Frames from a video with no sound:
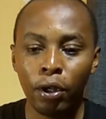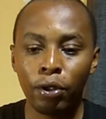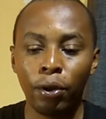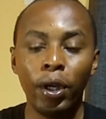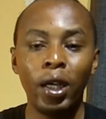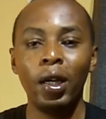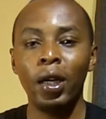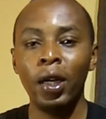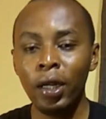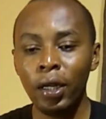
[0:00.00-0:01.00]
So
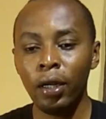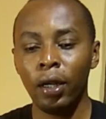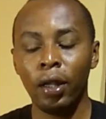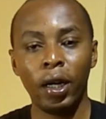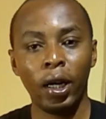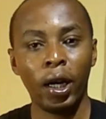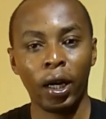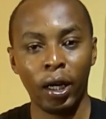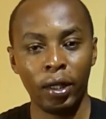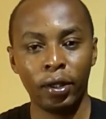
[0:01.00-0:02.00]
in the rare
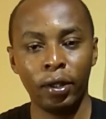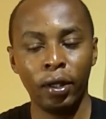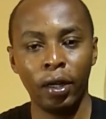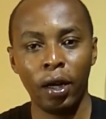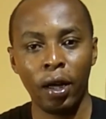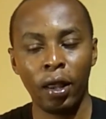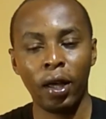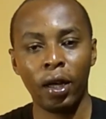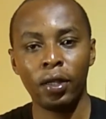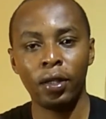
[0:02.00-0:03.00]
case
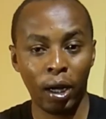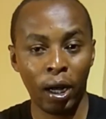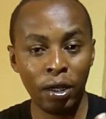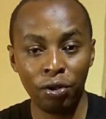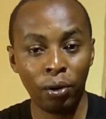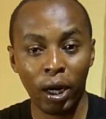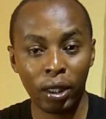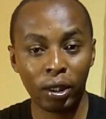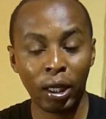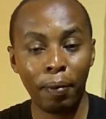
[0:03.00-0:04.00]
that an
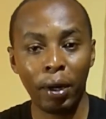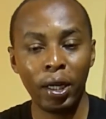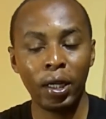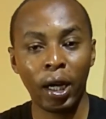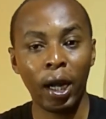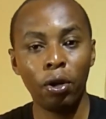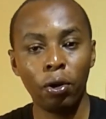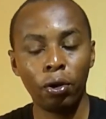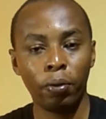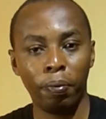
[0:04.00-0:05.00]
insurance company
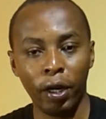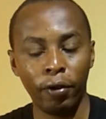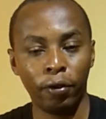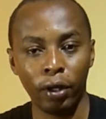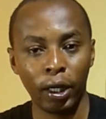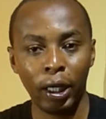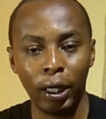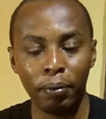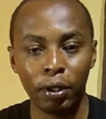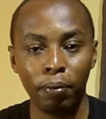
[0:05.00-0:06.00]
cannot pay for the
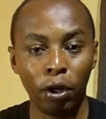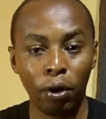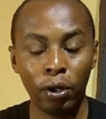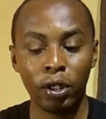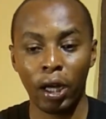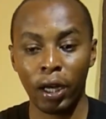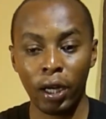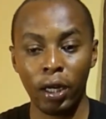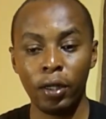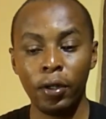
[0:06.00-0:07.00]
claims because
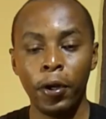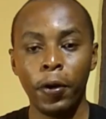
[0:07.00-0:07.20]
again,